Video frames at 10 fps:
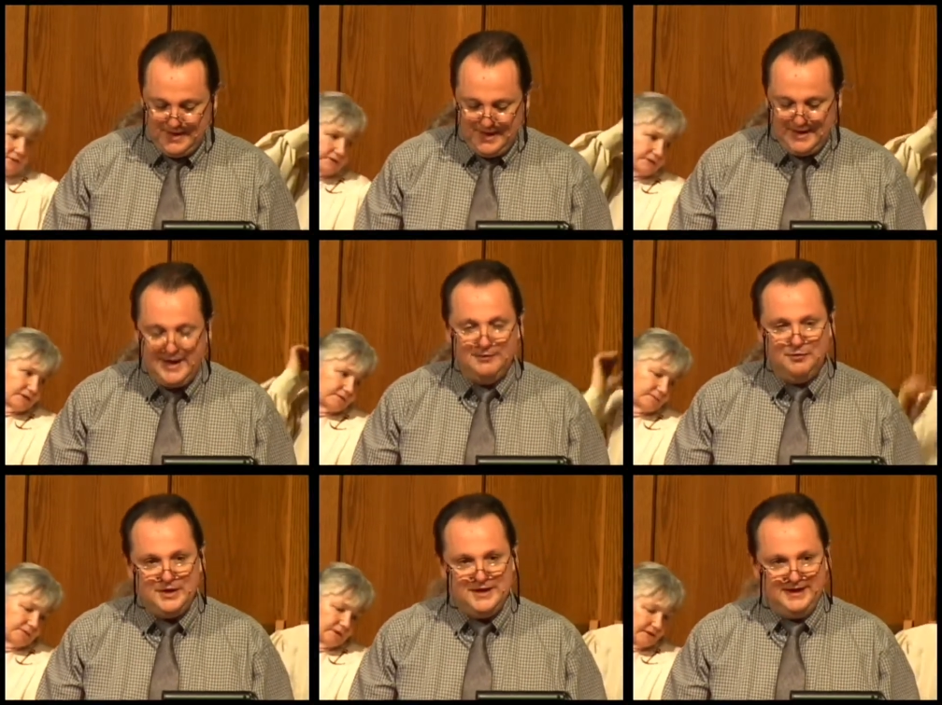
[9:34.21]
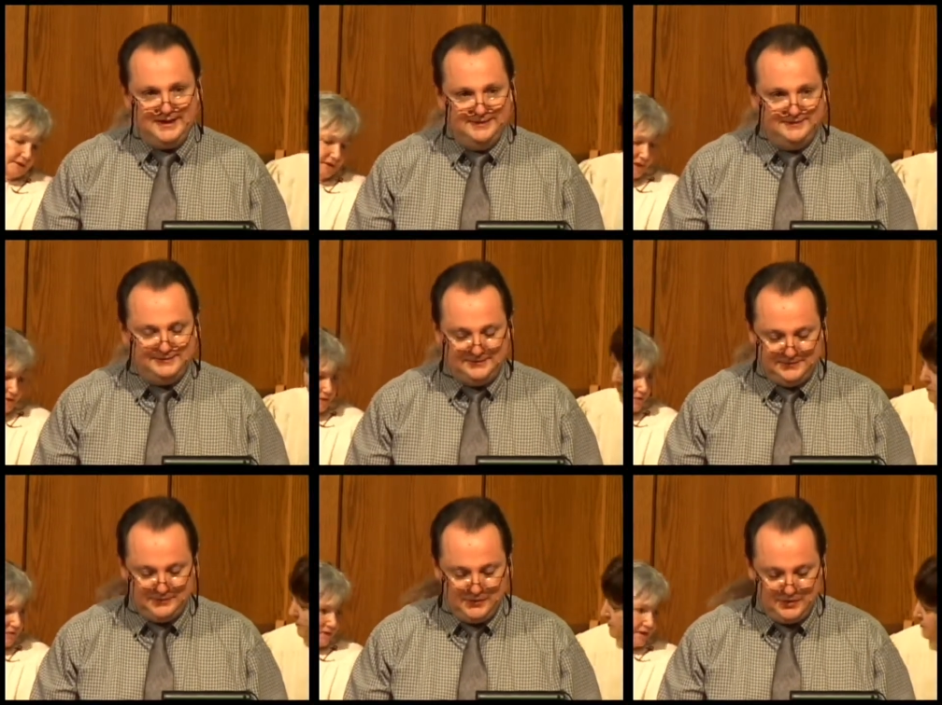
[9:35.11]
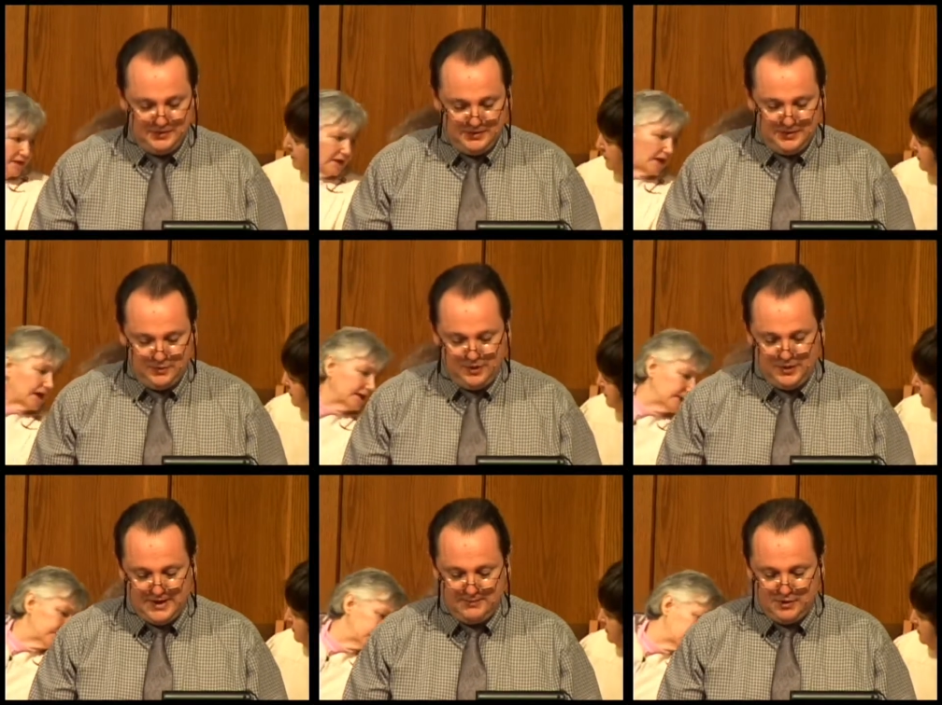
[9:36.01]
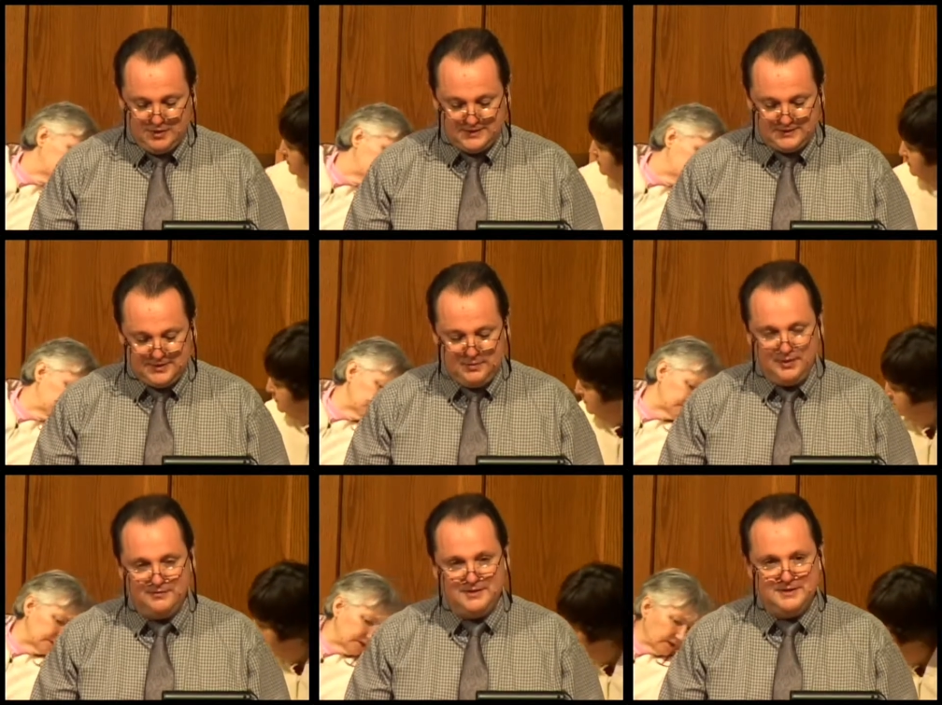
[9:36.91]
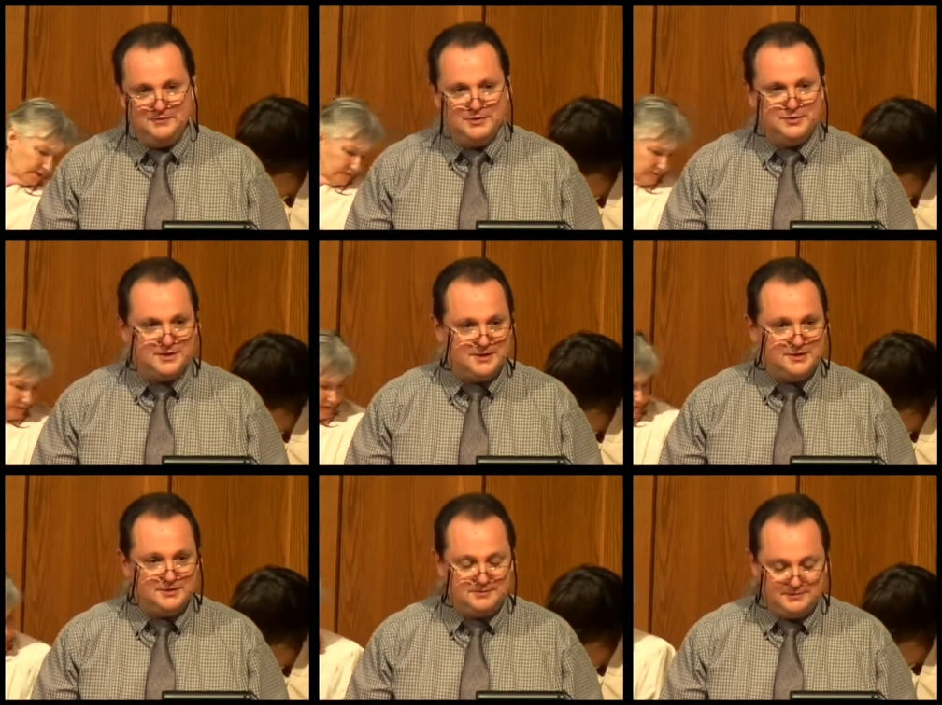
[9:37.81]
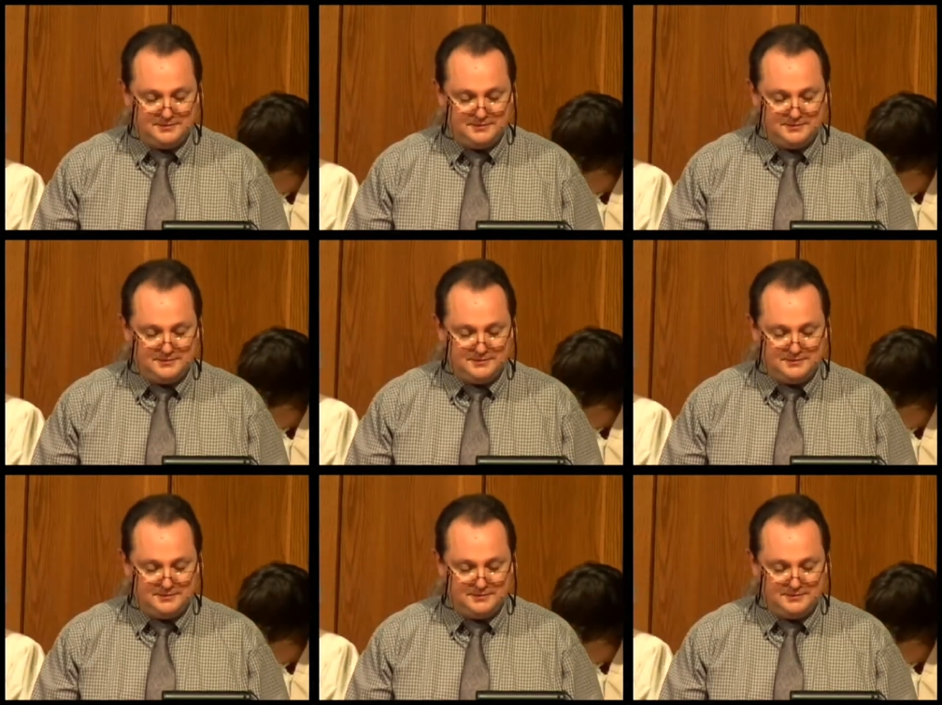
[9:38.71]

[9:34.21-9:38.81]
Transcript: And every day, when you come across someone of a different tradition,